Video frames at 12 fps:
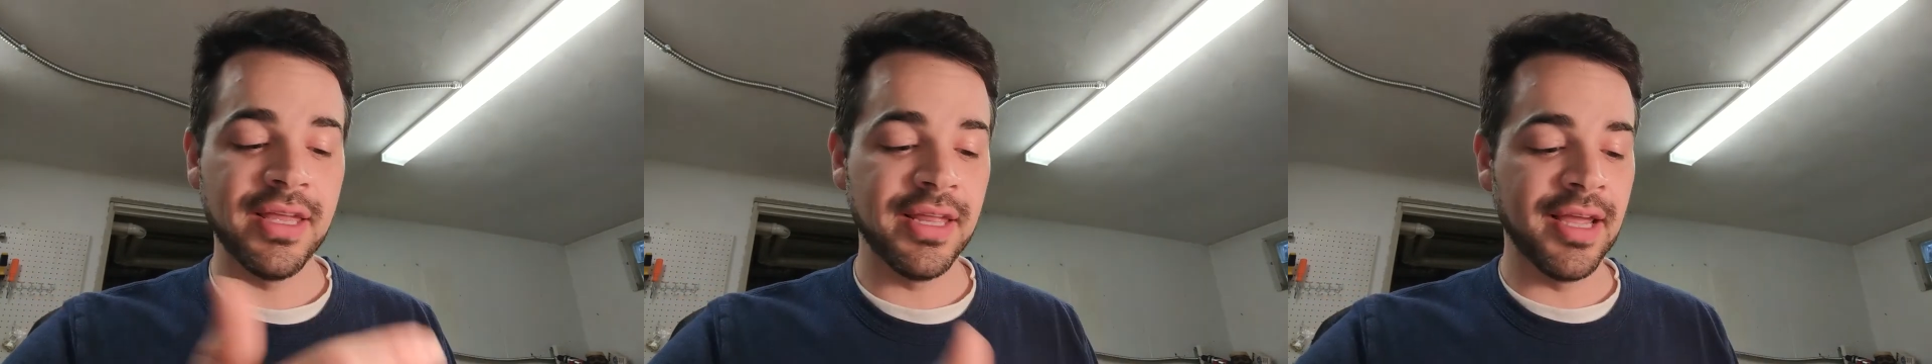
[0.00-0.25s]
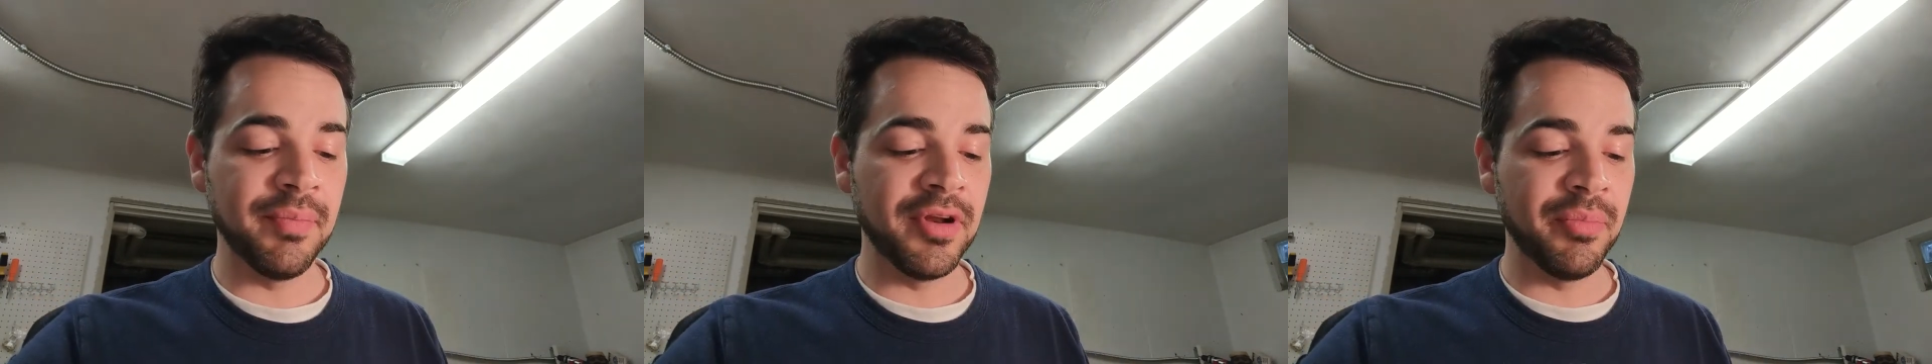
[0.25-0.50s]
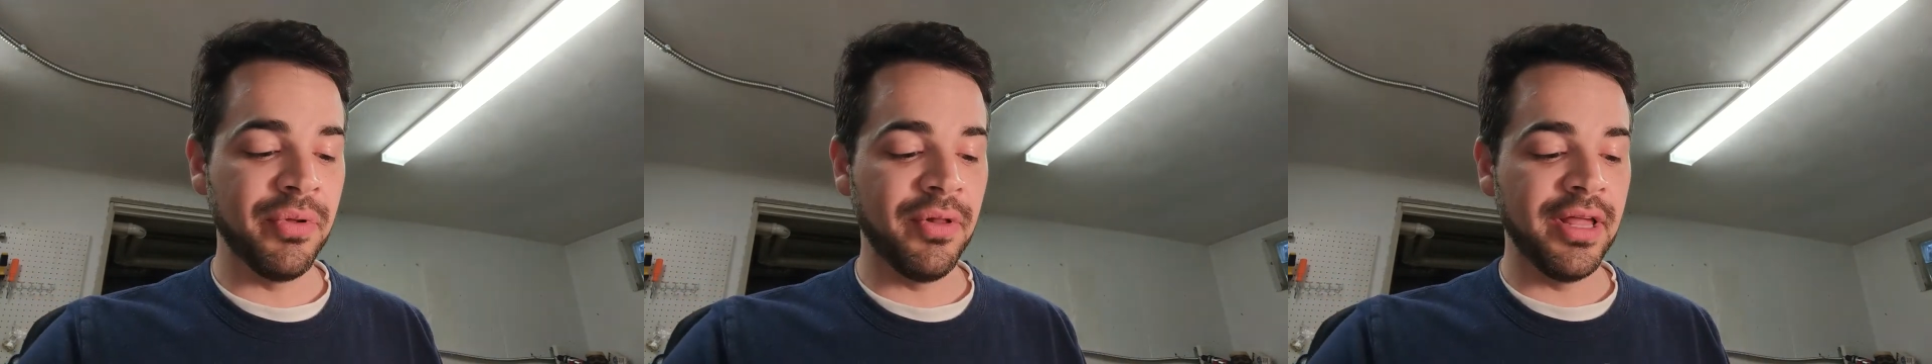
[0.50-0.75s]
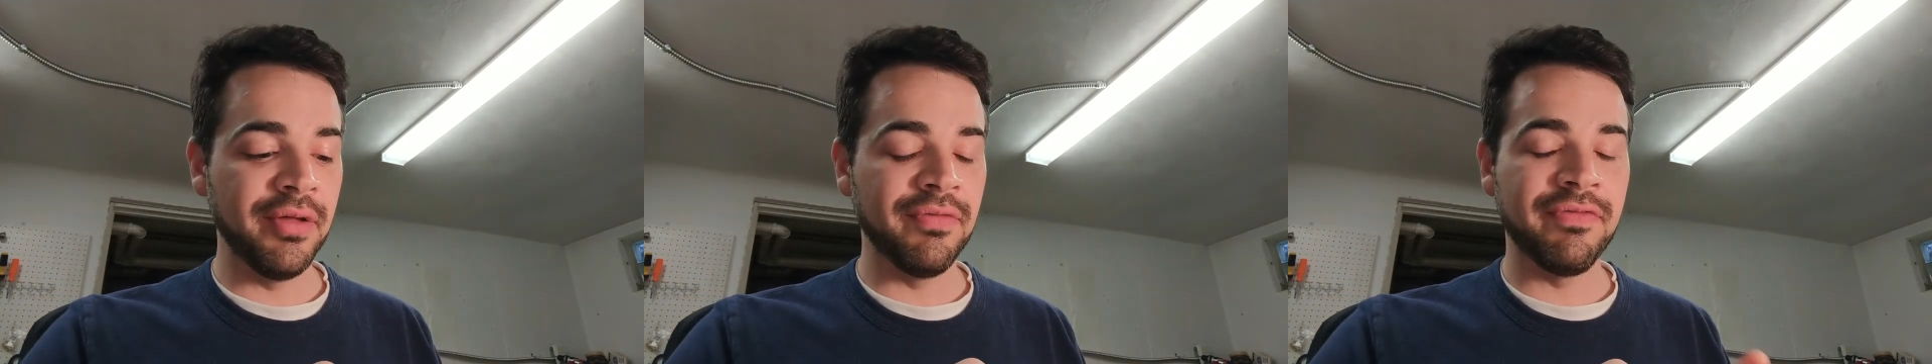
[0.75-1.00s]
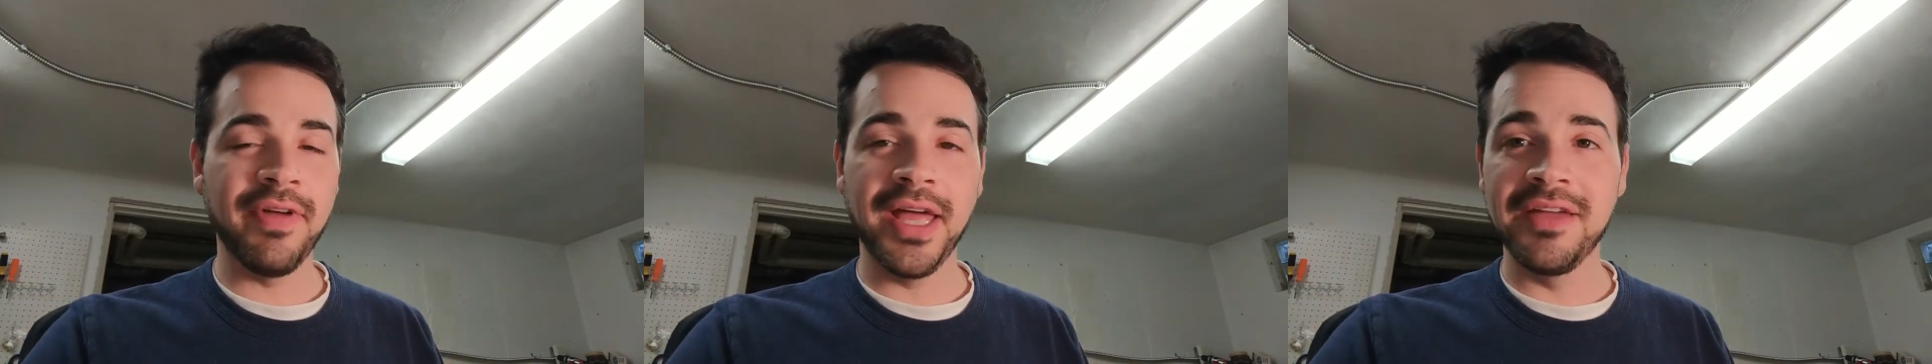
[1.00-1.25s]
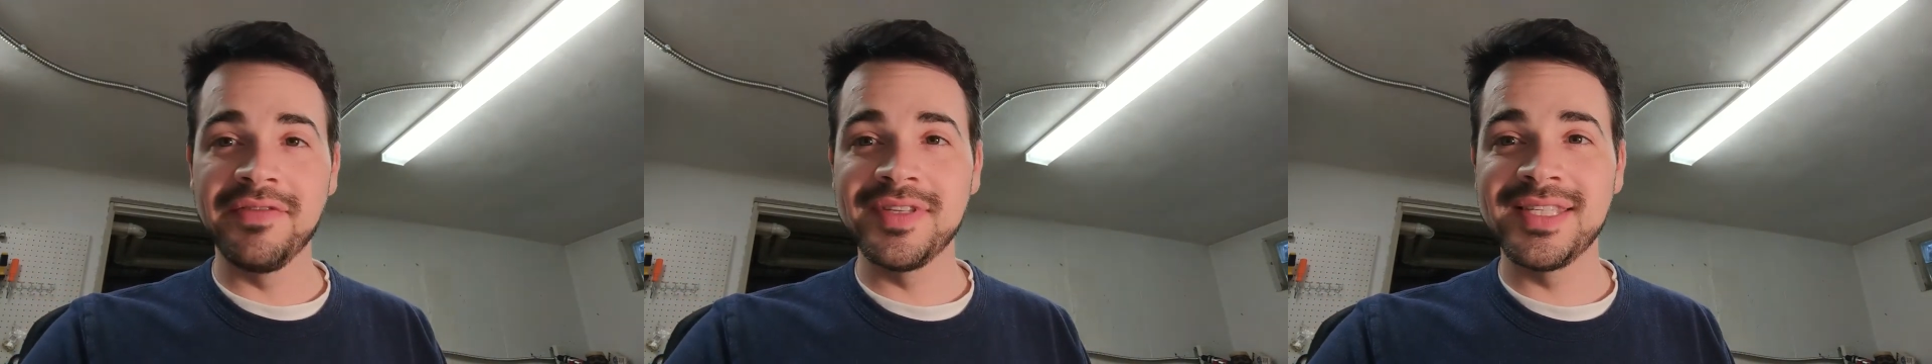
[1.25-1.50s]
and I'm going to pull out
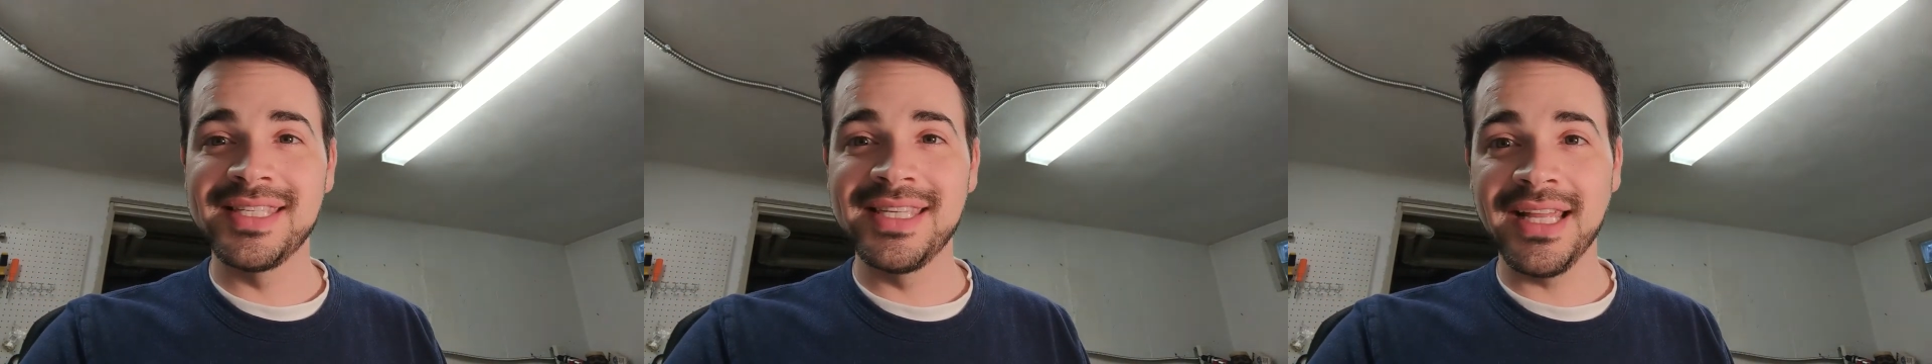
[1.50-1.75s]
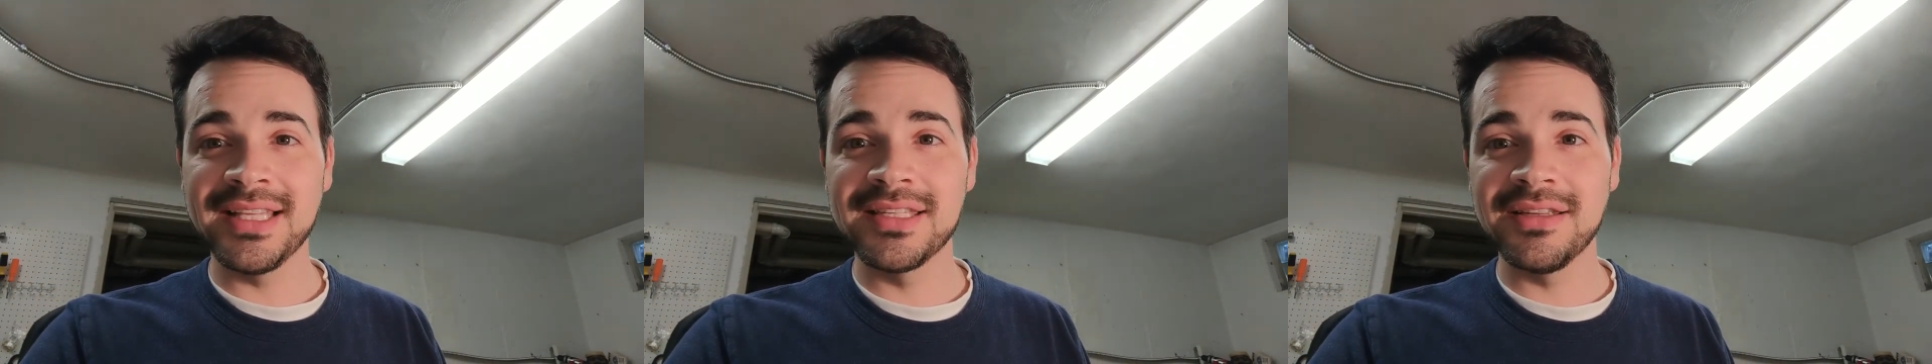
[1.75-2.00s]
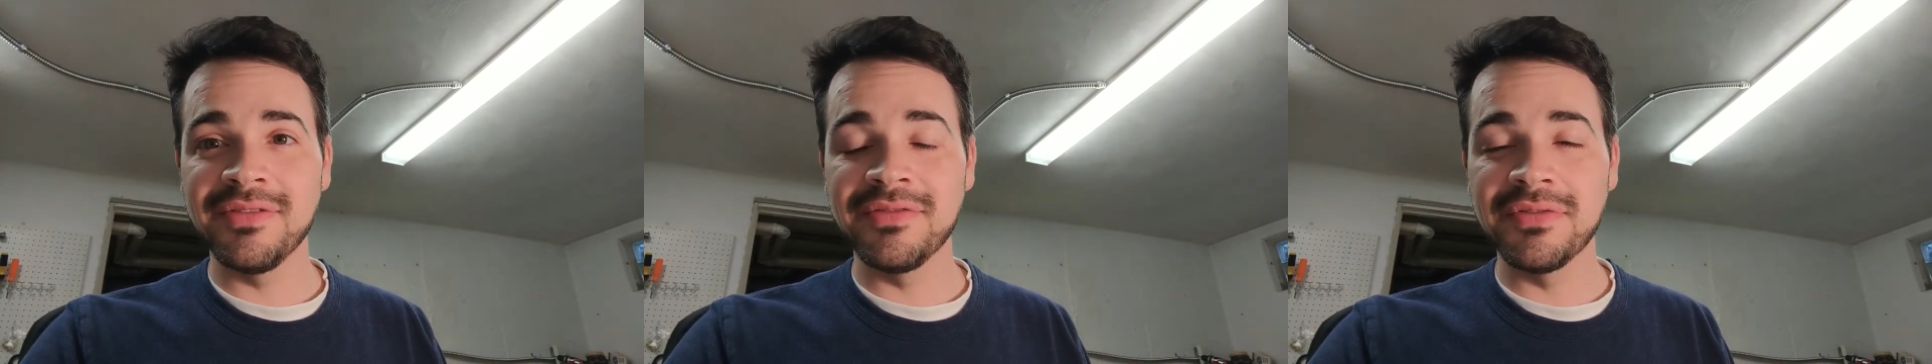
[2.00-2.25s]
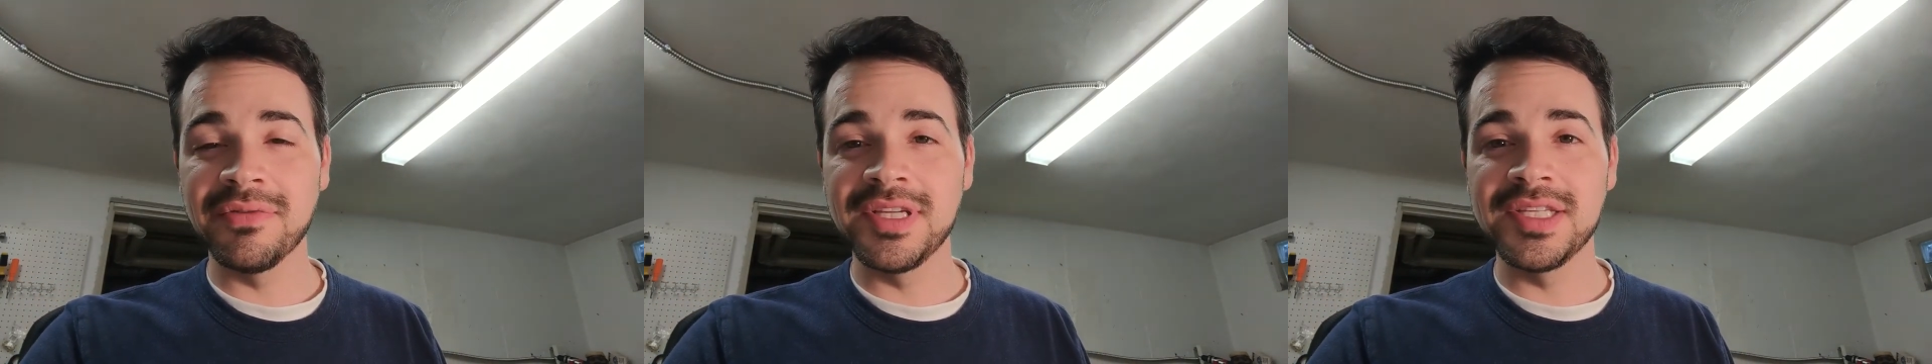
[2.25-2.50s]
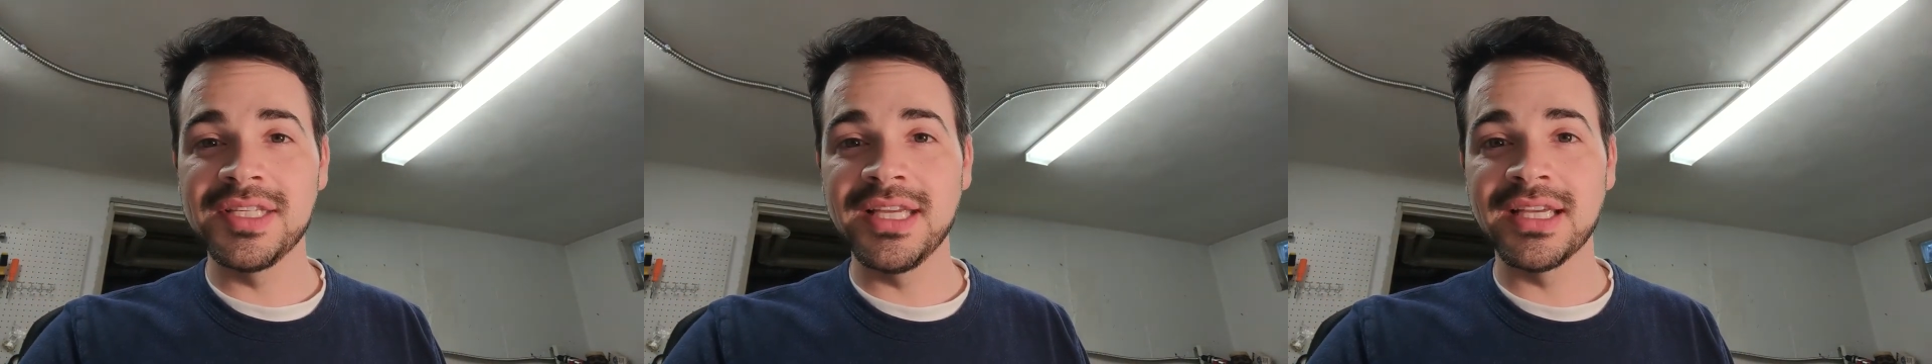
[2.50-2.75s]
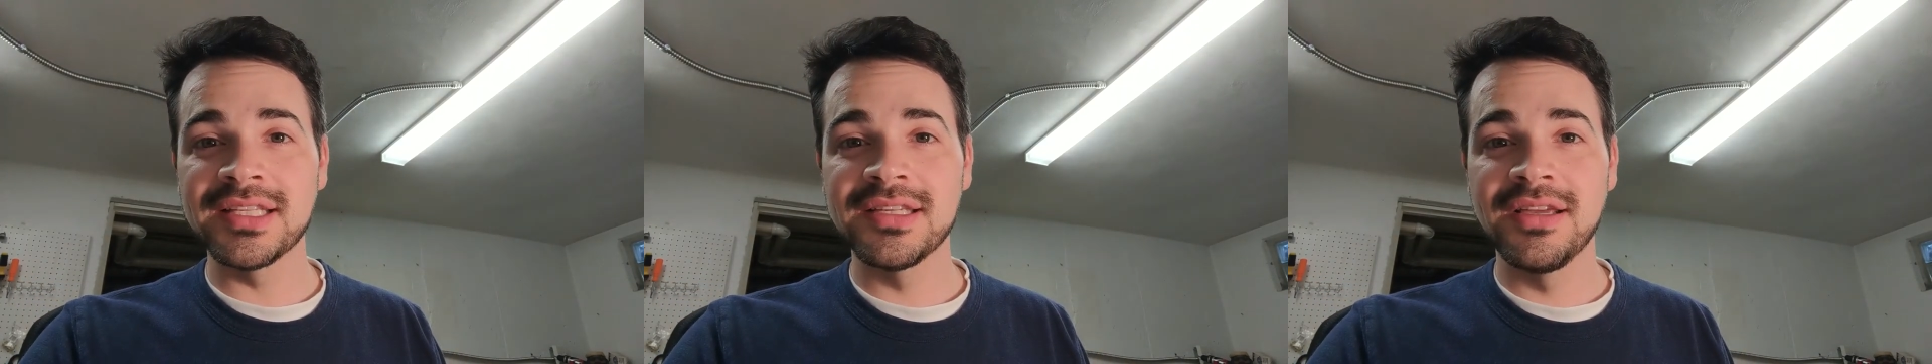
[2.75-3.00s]
five sets of three
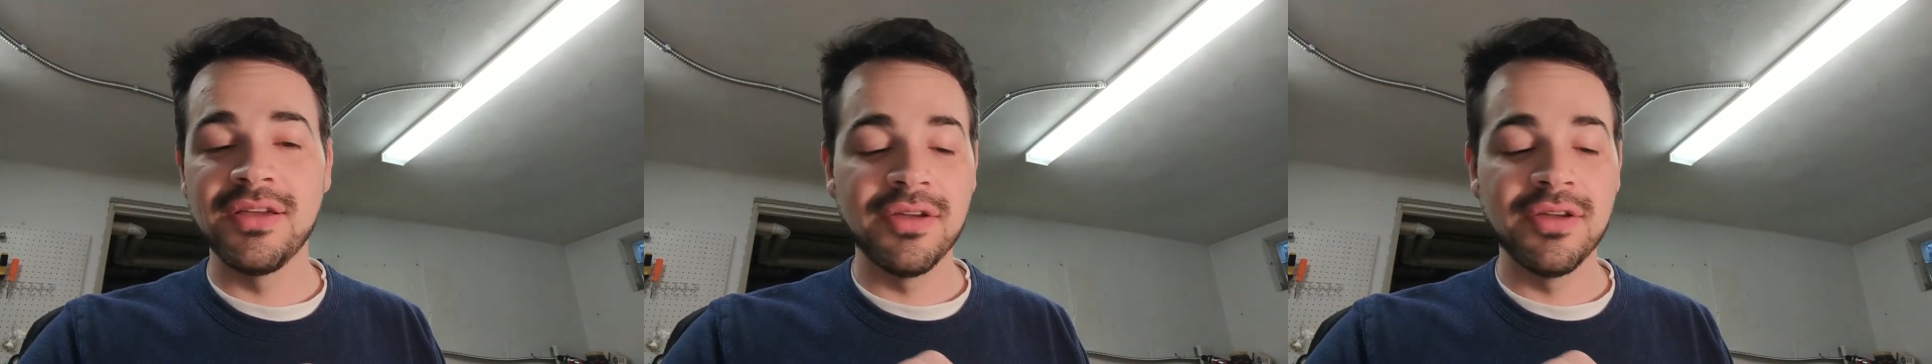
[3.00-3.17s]
sticks